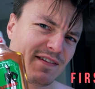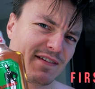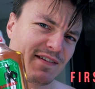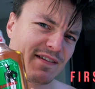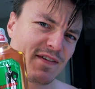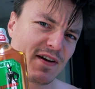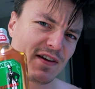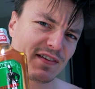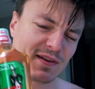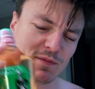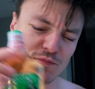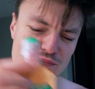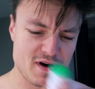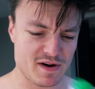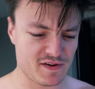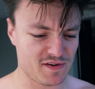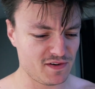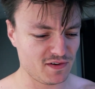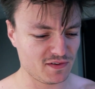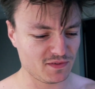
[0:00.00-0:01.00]
First
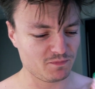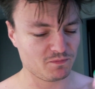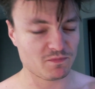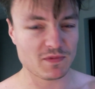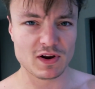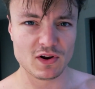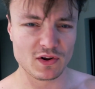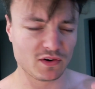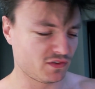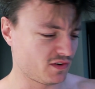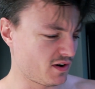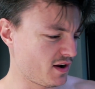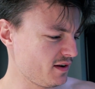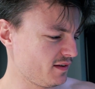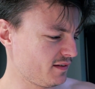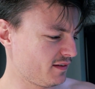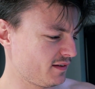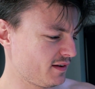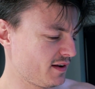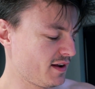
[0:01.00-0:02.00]
impressions, looks
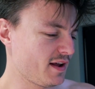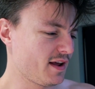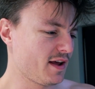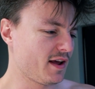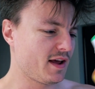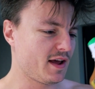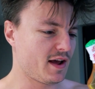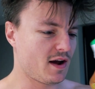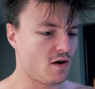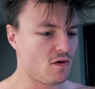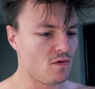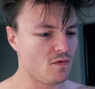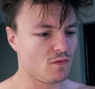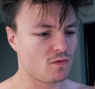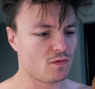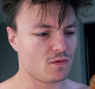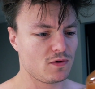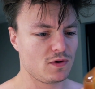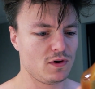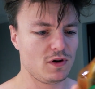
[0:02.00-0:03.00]
nice. Oh,
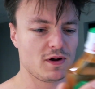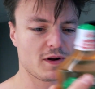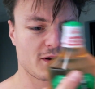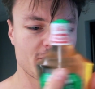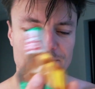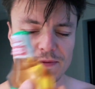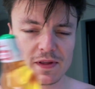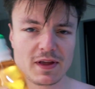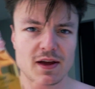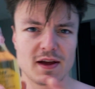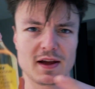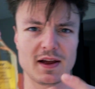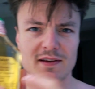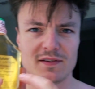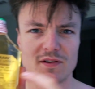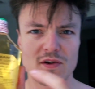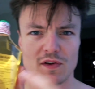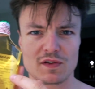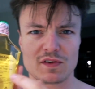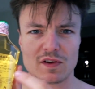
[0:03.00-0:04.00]
look, it's
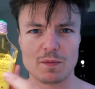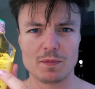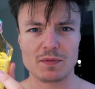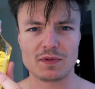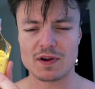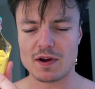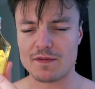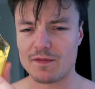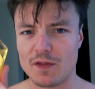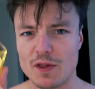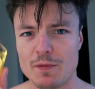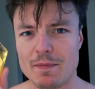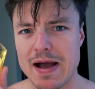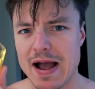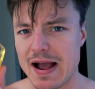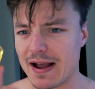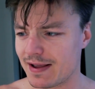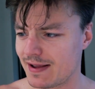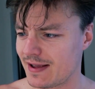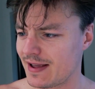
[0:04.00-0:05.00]
got some stuff on the
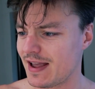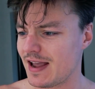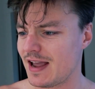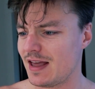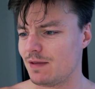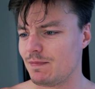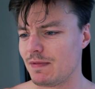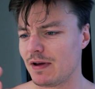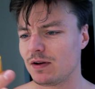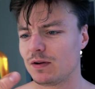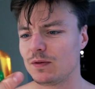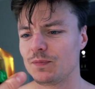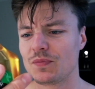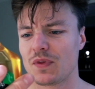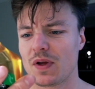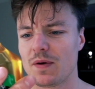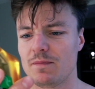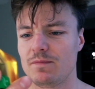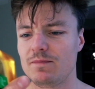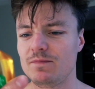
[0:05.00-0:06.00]
back, in the middle.
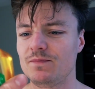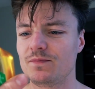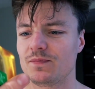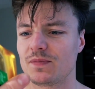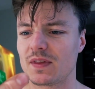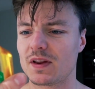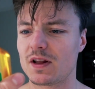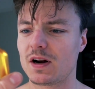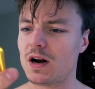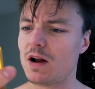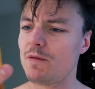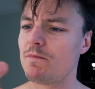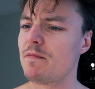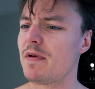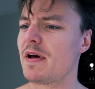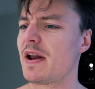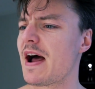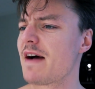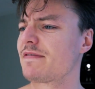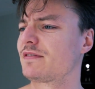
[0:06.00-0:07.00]

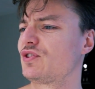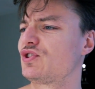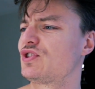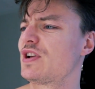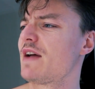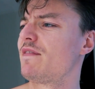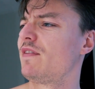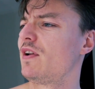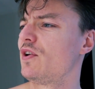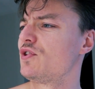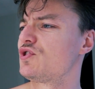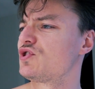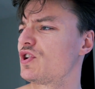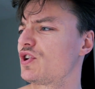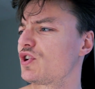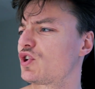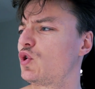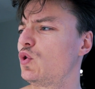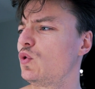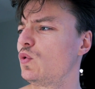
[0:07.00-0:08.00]
Clubman Aftershave Lotion,
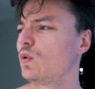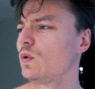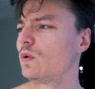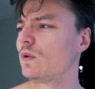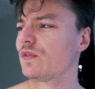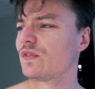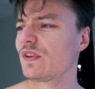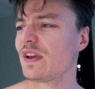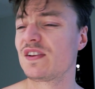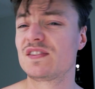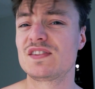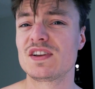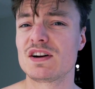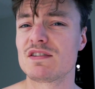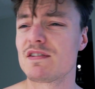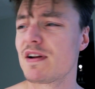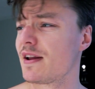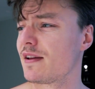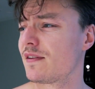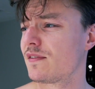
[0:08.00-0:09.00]
cools,
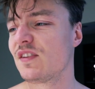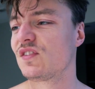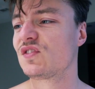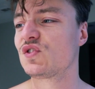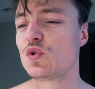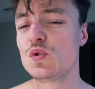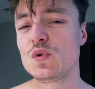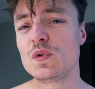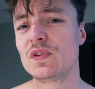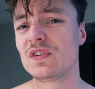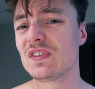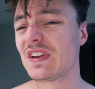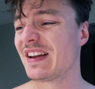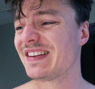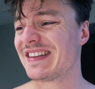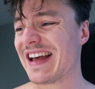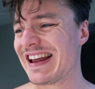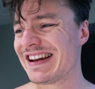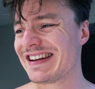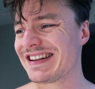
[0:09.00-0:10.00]
exhilarates, soothes
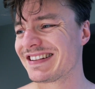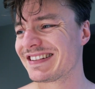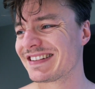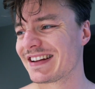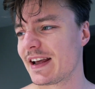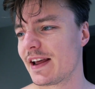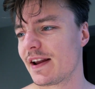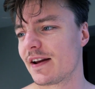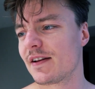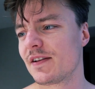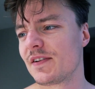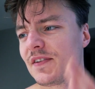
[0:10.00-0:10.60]
tender skin.